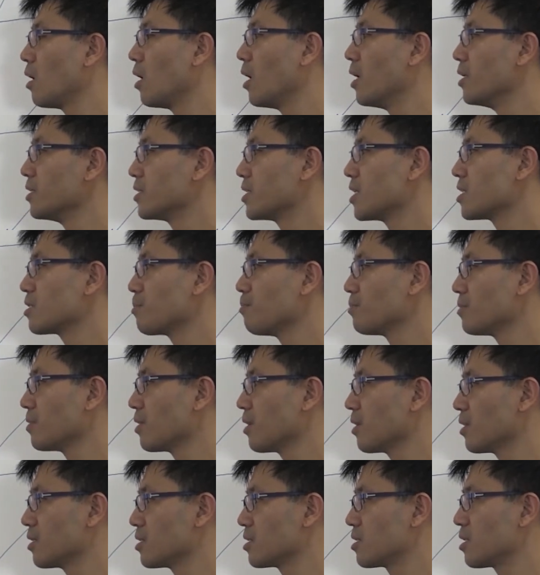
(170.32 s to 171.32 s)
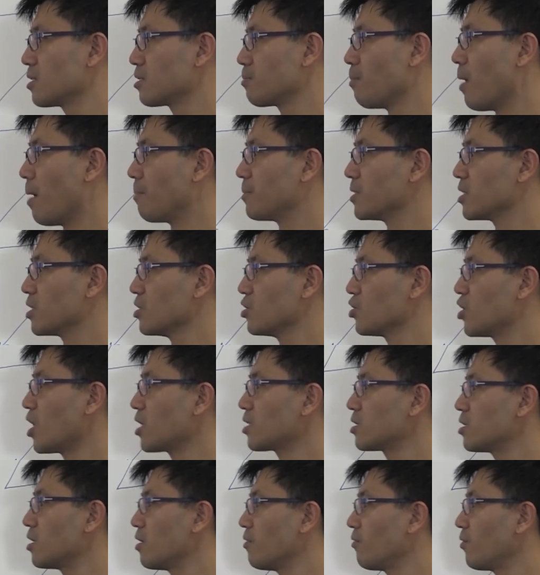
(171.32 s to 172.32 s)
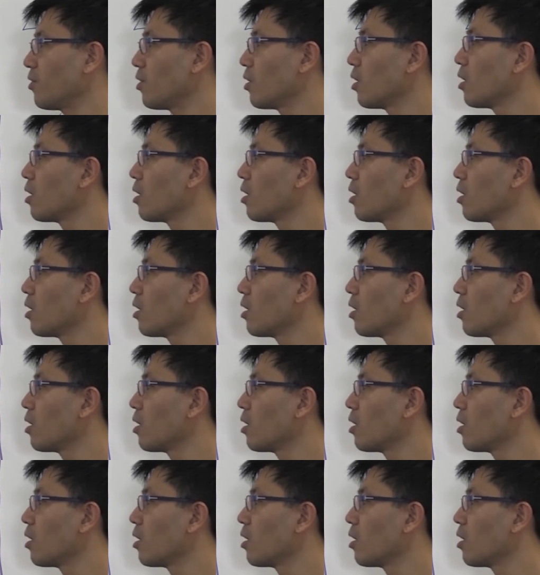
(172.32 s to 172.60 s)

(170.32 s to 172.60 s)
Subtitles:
and since this map is injective,